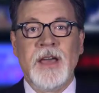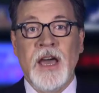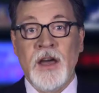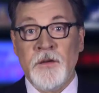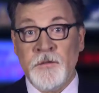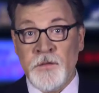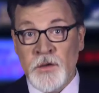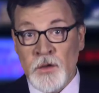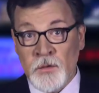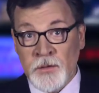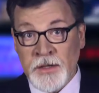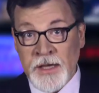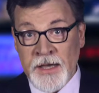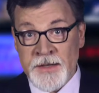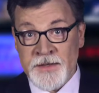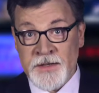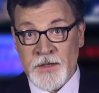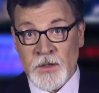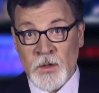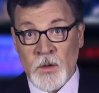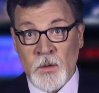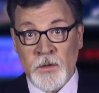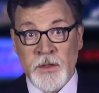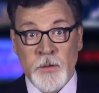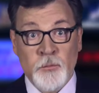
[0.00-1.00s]
A few days
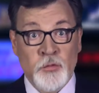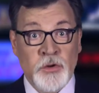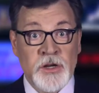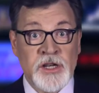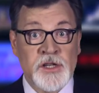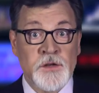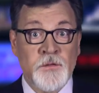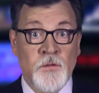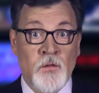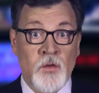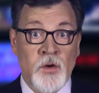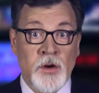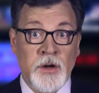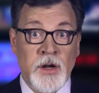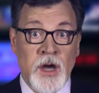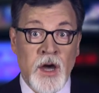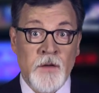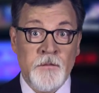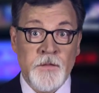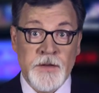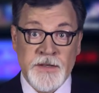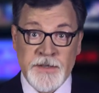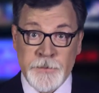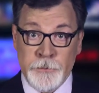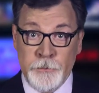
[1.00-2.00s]
ago, the British Foreign
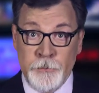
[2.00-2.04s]
Office